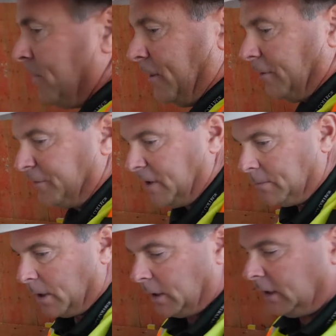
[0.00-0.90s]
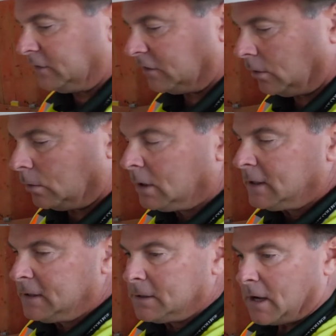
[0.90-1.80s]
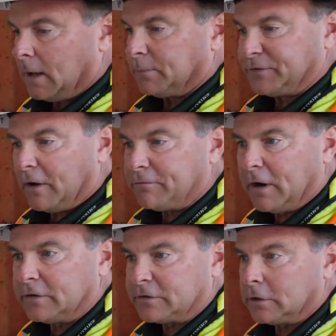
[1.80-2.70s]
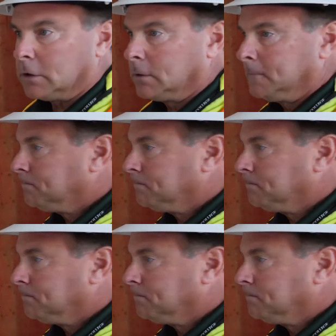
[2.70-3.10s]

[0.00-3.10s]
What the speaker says: There's the ability to self-register.